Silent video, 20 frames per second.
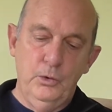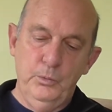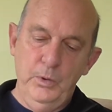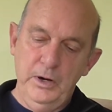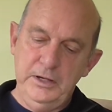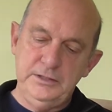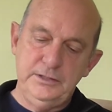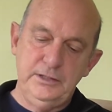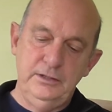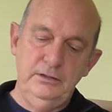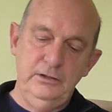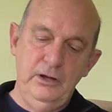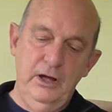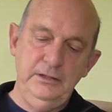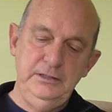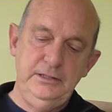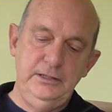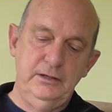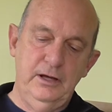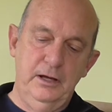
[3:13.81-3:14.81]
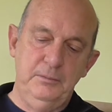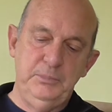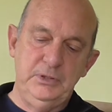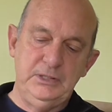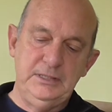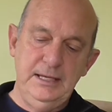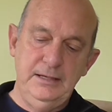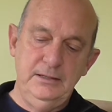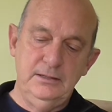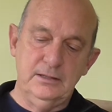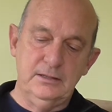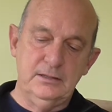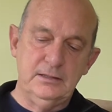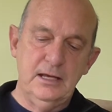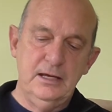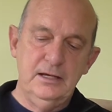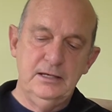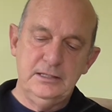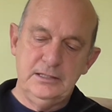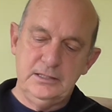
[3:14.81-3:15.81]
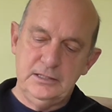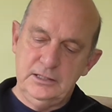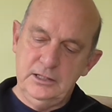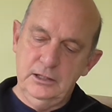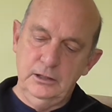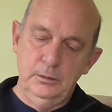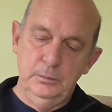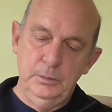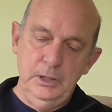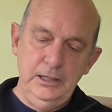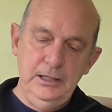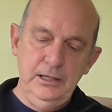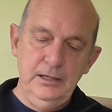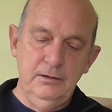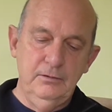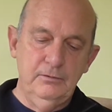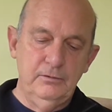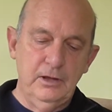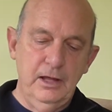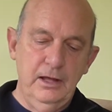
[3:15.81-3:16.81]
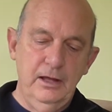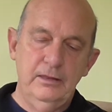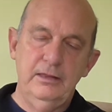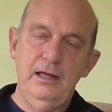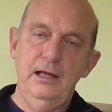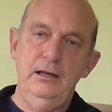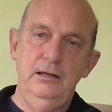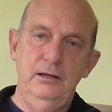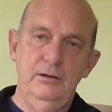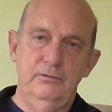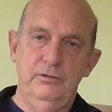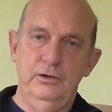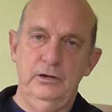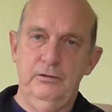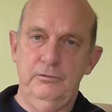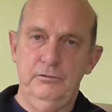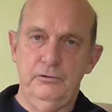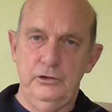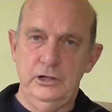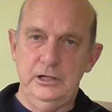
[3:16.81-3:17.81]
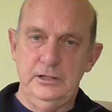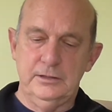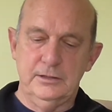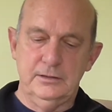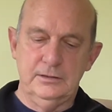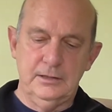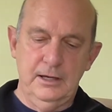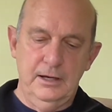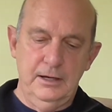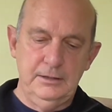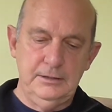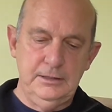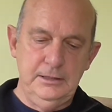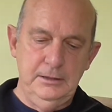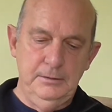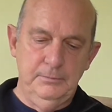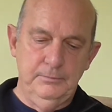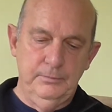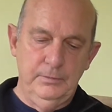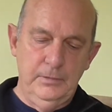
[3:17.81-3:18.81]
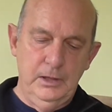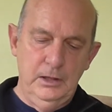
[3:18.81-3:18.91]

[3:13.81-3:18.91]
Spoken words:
Western 99%ers still believe they live in a free society.